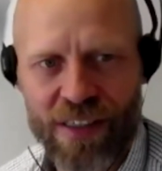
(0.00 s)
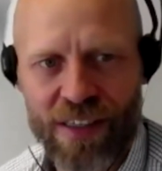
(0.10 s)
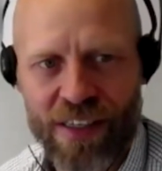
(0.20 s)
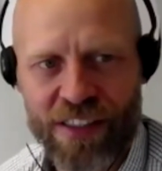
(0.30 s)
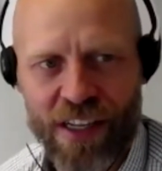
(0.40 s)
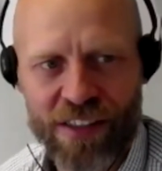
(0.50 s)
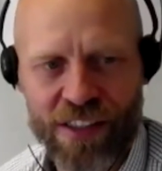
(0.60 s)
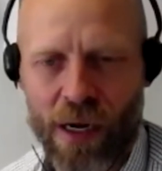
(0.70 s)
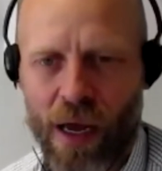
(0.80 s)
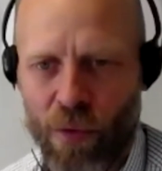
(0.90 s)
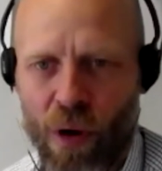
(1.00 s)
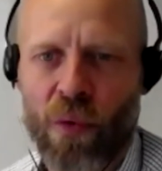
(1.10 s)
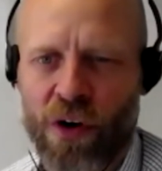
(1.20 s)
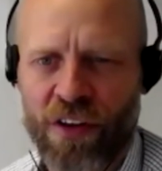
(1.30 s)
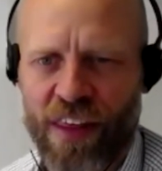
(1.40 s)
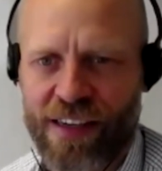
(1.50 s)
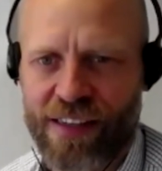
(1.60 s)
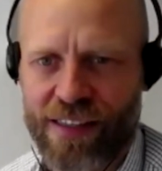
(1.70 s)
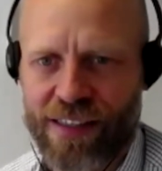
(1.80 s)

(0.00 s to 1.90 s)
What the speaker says: intelligence, I worry that